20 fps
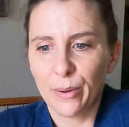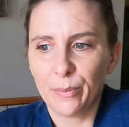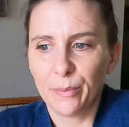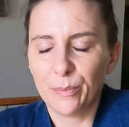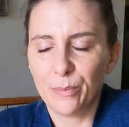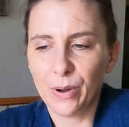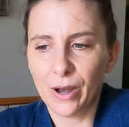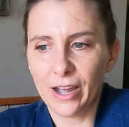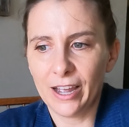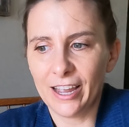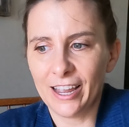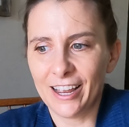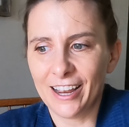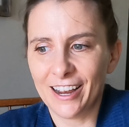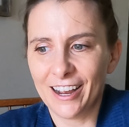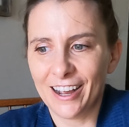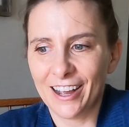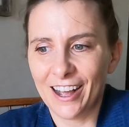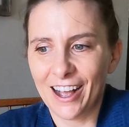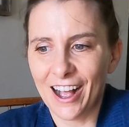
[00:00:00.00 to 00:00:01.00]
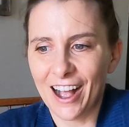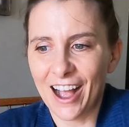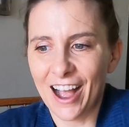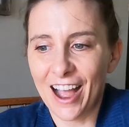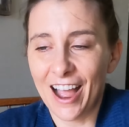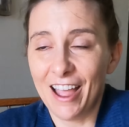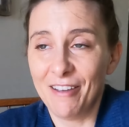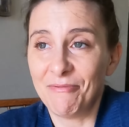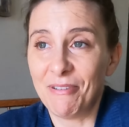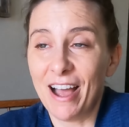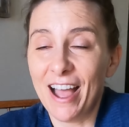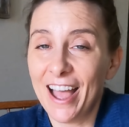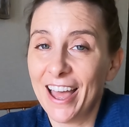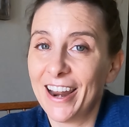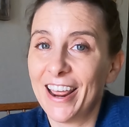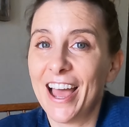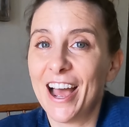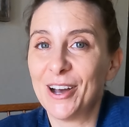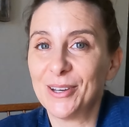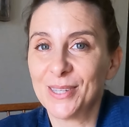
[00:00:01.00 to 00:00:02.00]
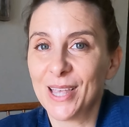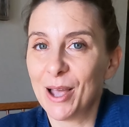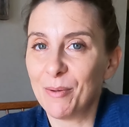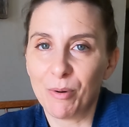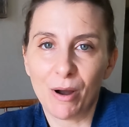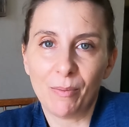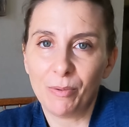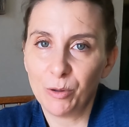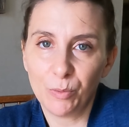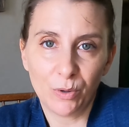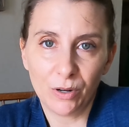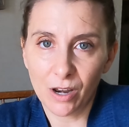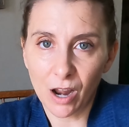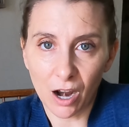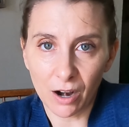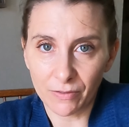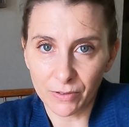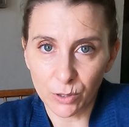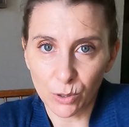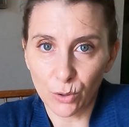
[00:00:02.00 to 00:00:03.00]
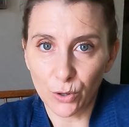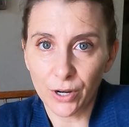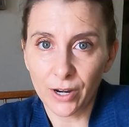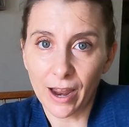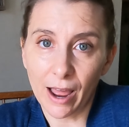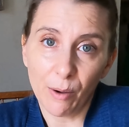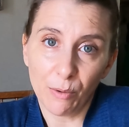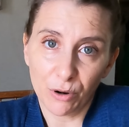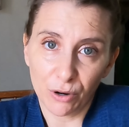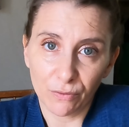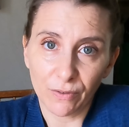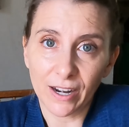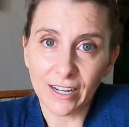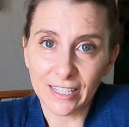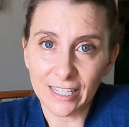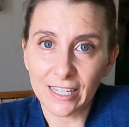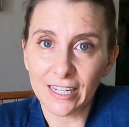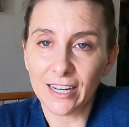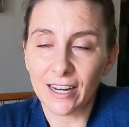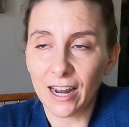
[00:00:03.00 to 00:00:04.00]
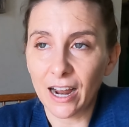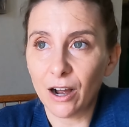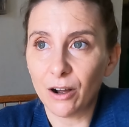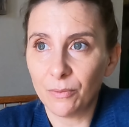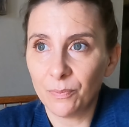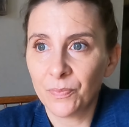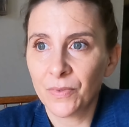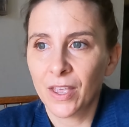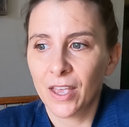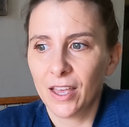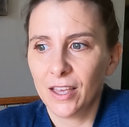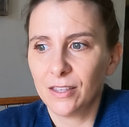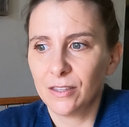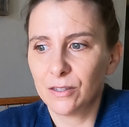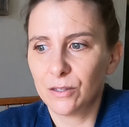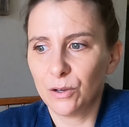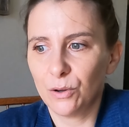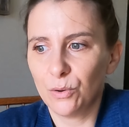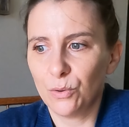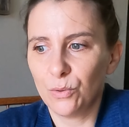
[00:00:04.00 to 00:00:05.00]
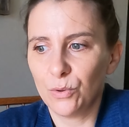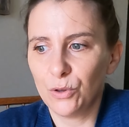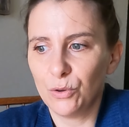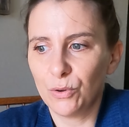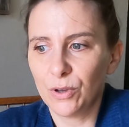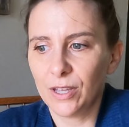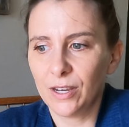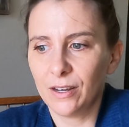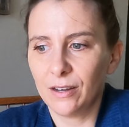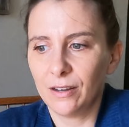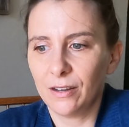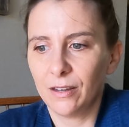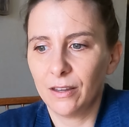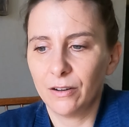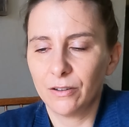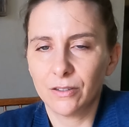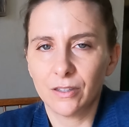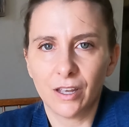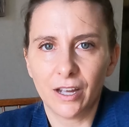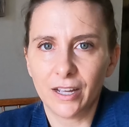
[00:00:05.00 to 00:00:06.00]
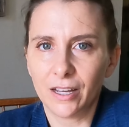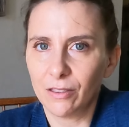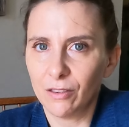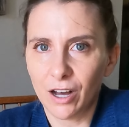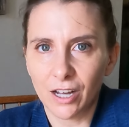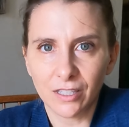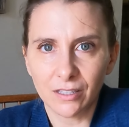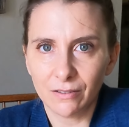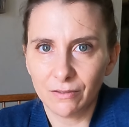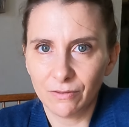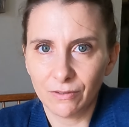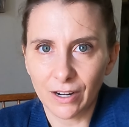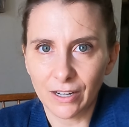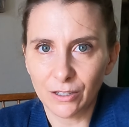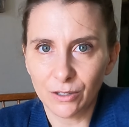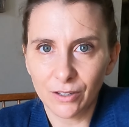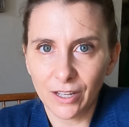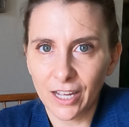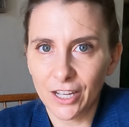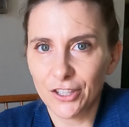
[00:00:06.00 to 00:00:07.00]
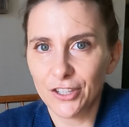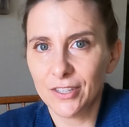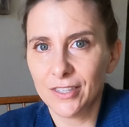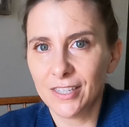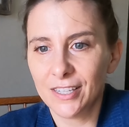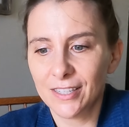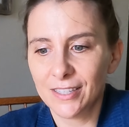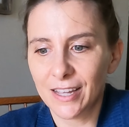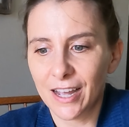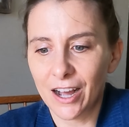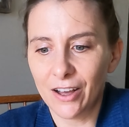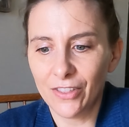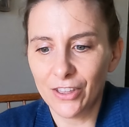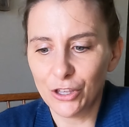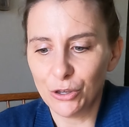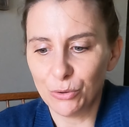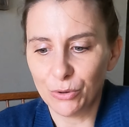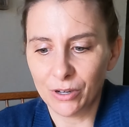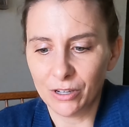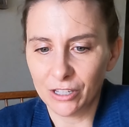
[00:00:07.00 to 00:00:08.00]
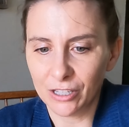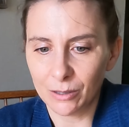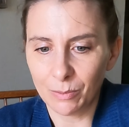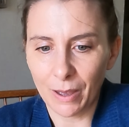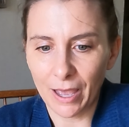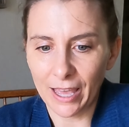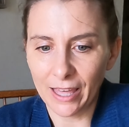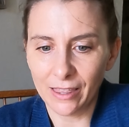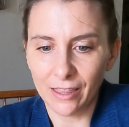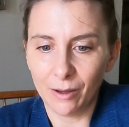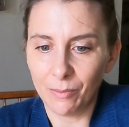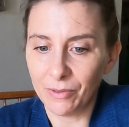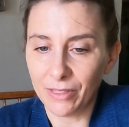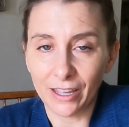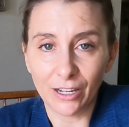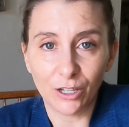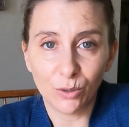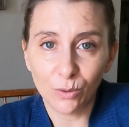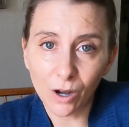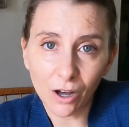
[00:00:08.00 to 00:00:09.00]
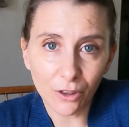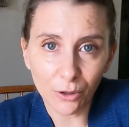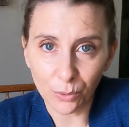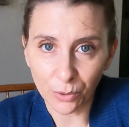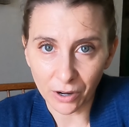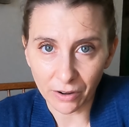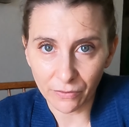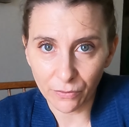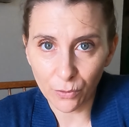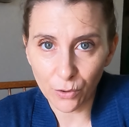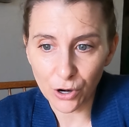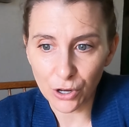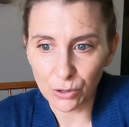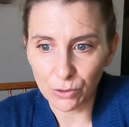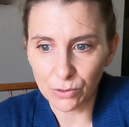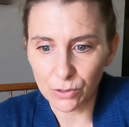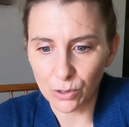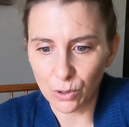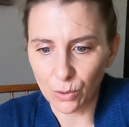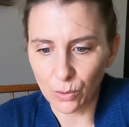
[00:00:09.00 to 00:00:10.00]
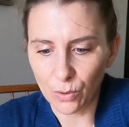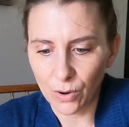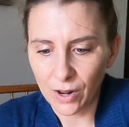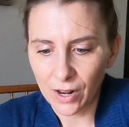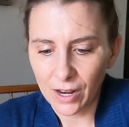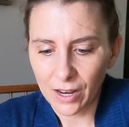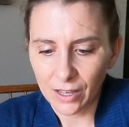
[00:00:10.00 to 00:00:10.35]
but if I had a house, I probably would not have sold it. I would have rented it out. So you can, there's like lots of rental agencies now that you can just pay them and they do all the work for you. So